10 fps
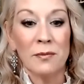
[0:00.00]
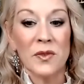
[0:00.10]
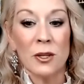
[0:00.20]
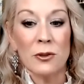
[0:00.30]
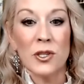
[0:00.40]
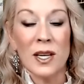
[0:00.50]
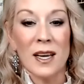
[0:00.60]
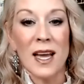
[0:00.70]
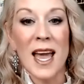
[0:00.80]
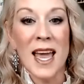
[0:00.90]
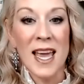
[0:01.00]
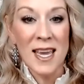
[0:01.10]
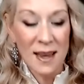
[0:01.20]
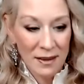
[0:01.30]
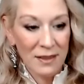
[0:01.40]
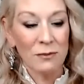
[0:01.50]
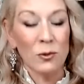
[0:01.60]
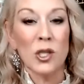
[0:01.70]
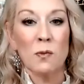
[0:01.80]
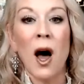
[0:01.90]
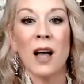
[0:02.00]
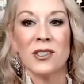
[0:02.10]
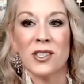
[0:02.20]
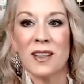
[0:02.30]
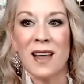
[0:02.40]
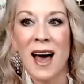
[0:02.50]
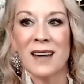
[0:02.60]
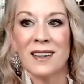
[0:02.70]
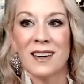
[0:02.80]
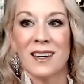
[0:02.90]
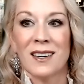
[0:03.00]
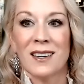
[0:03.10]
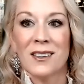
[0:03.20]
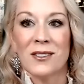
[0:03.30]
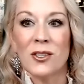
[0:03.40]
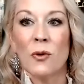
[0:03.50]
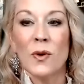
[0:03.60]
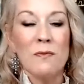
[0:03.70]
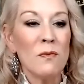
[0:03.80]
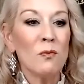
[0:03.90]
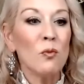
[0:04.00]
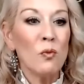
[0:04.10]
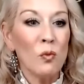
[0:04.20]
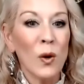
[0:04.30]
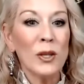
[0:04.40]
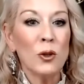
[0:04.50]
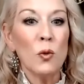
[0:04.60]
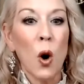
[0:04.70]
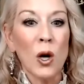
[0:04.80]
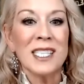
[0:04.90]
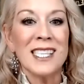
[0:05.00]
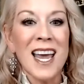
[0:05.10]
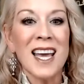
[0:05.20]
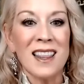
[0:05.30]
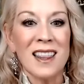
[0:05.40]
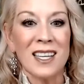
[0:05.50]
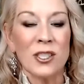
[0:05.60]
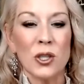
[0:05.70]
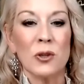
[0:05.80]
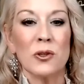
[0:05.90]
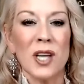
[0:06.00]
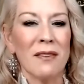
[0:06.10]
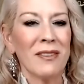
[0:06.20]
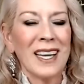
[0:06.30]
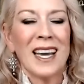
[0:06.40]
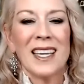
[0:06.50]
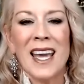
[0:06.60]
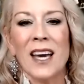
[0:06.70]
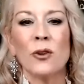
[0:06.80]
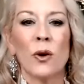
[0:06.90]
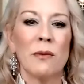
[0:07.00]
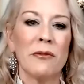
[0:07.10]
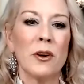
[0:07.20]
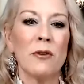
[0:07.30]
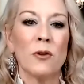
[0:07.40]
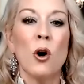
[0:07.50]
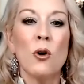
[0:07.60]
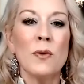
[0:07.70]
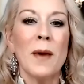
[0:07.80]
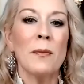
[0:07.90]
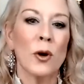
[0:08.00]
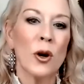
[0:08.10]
there's a response to that. So when you are saying things to yourself like I can't or I'm fearful, remember